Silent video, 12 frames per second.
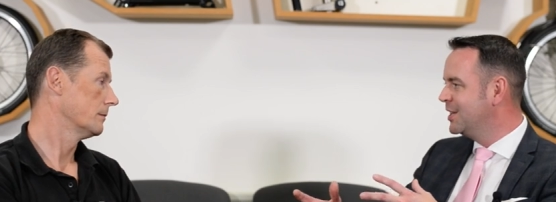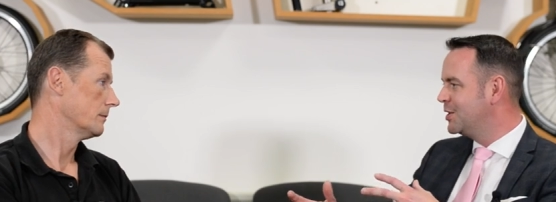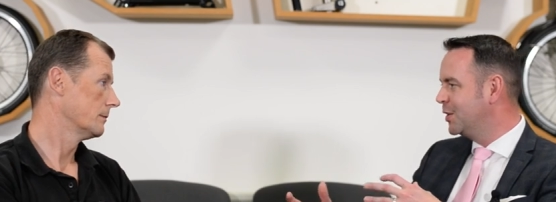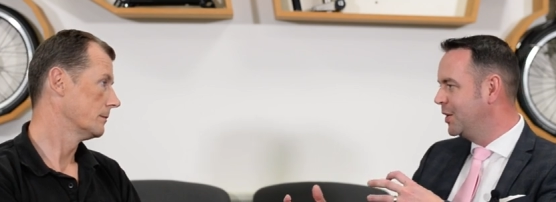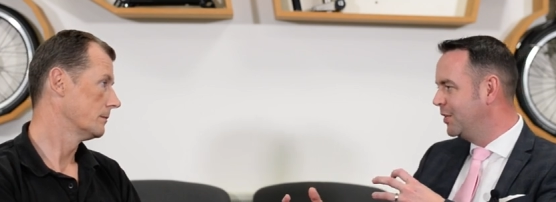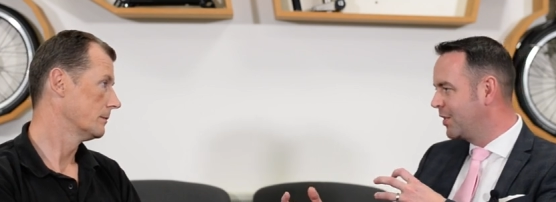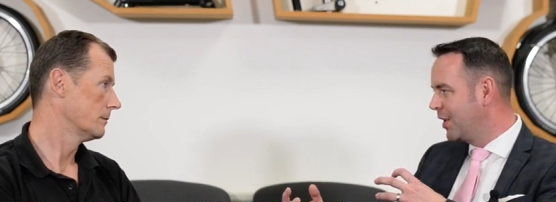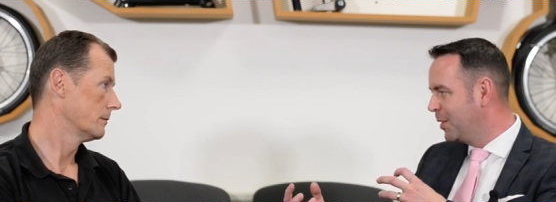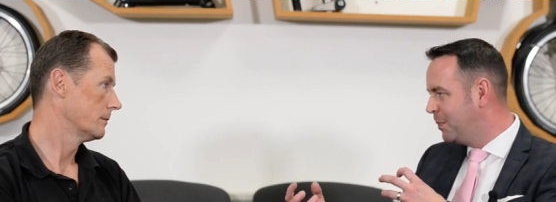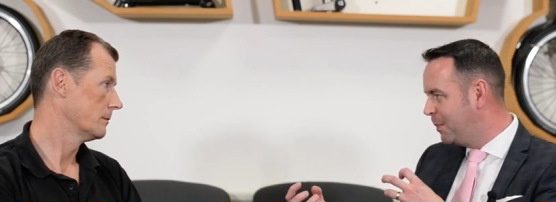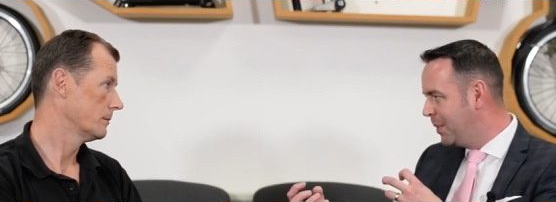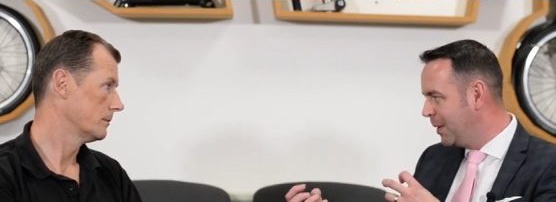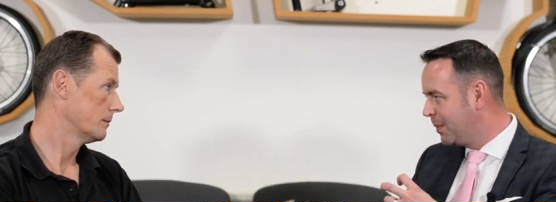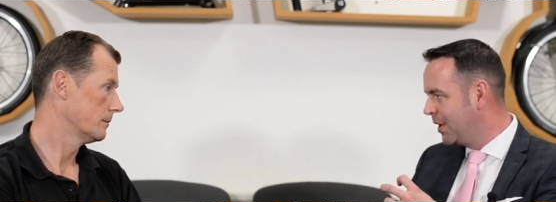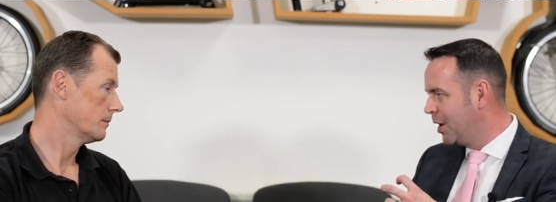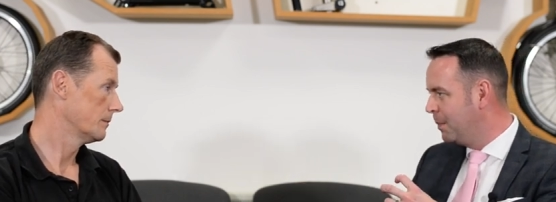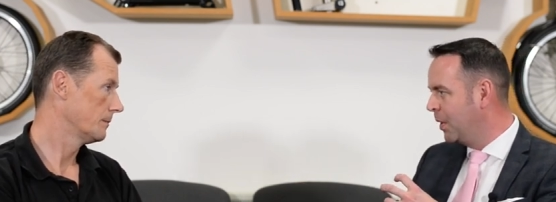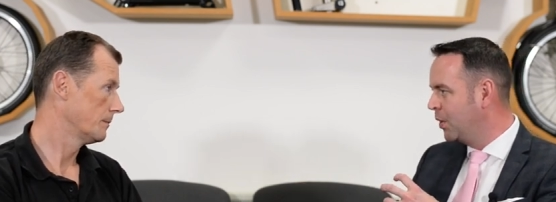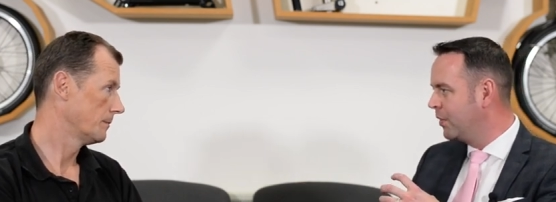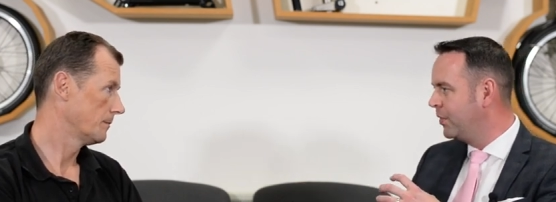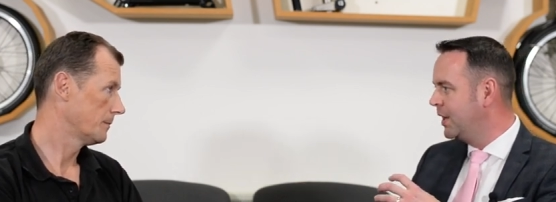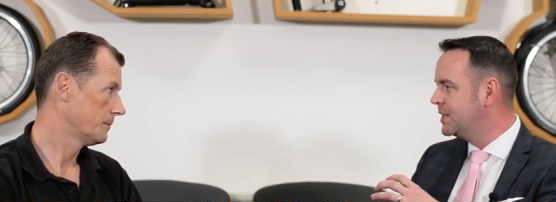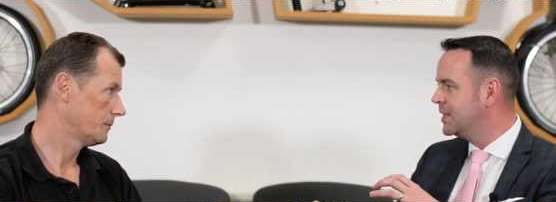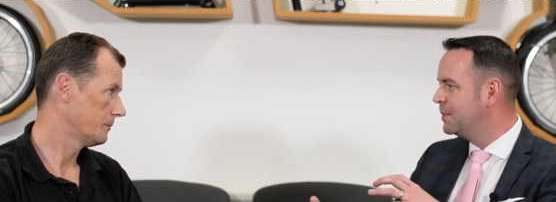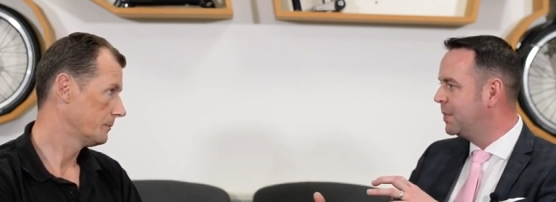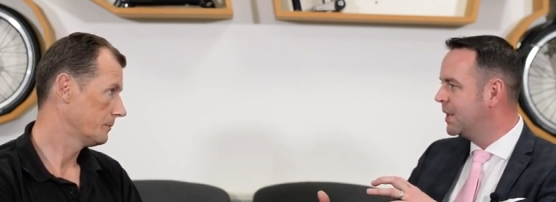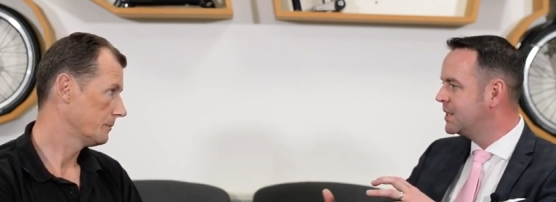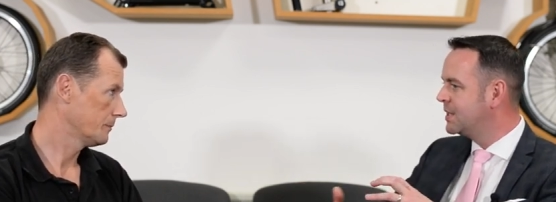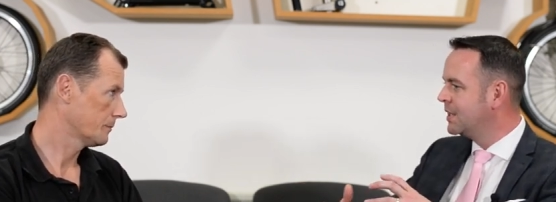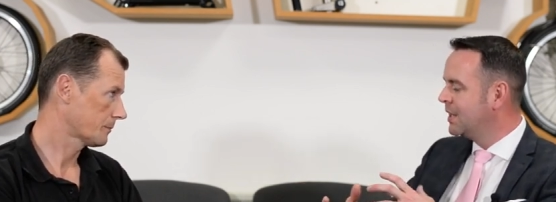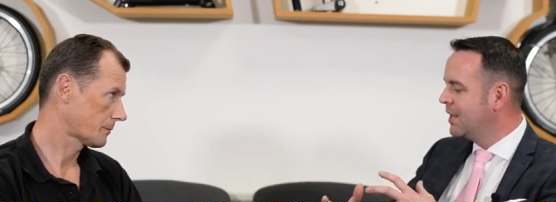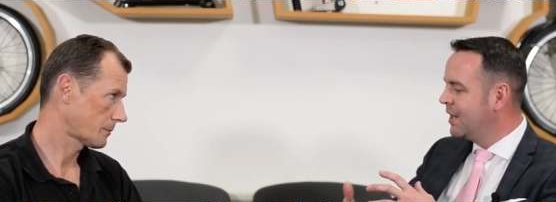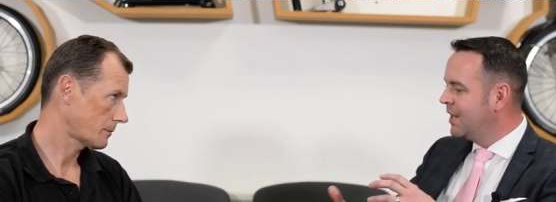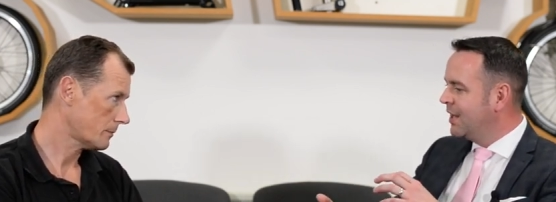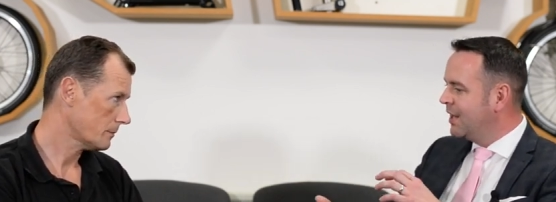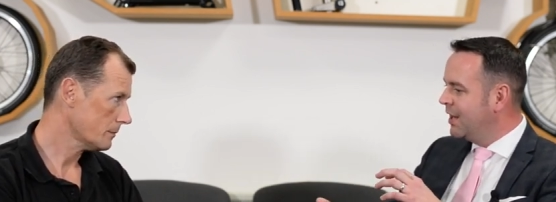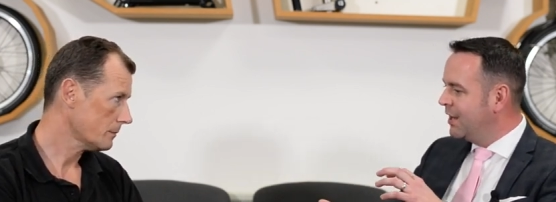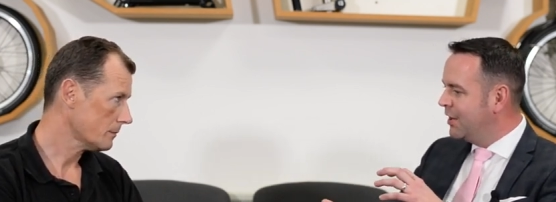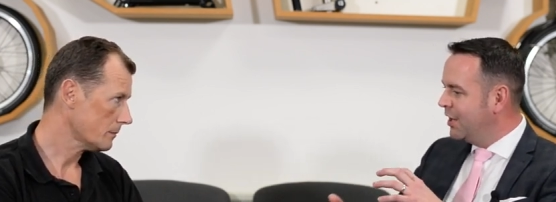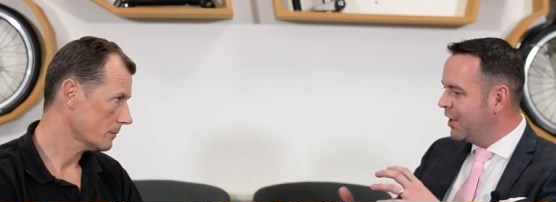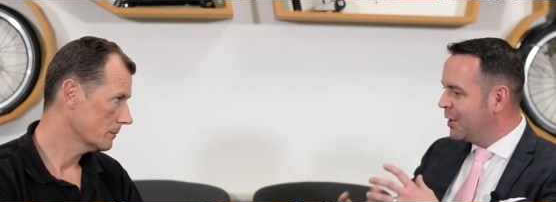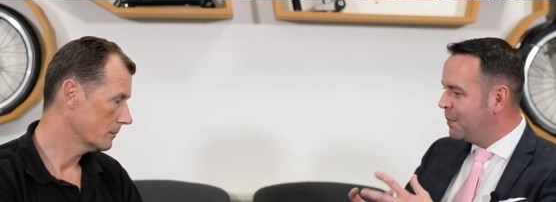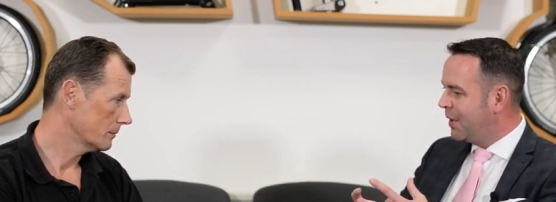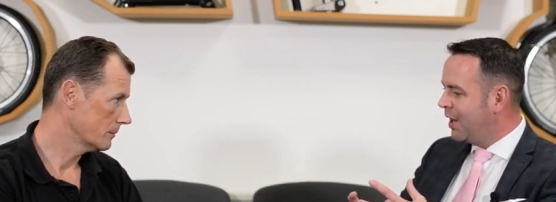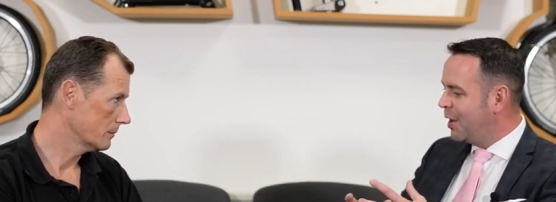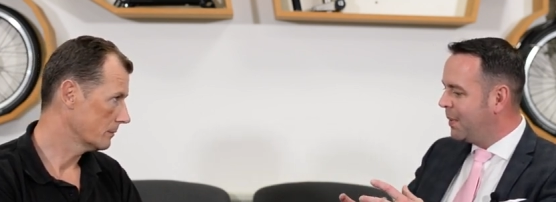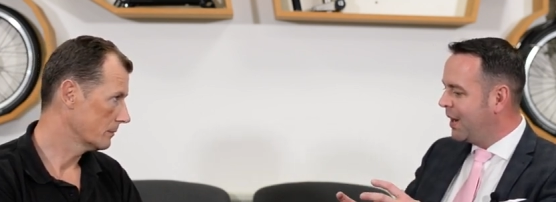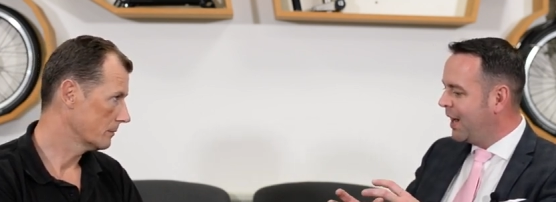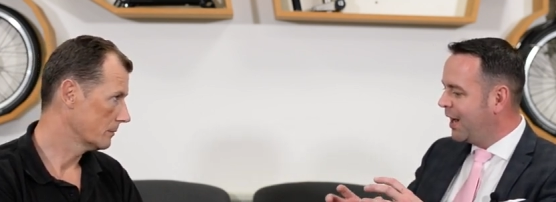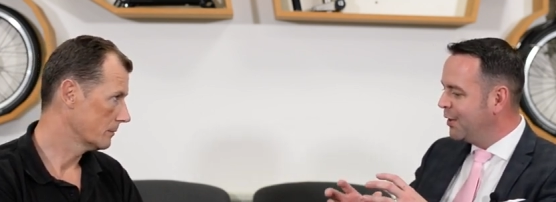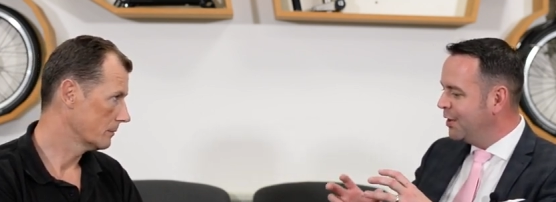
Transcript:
Speaker 1: So you've got the people that are motivated, but the other part about how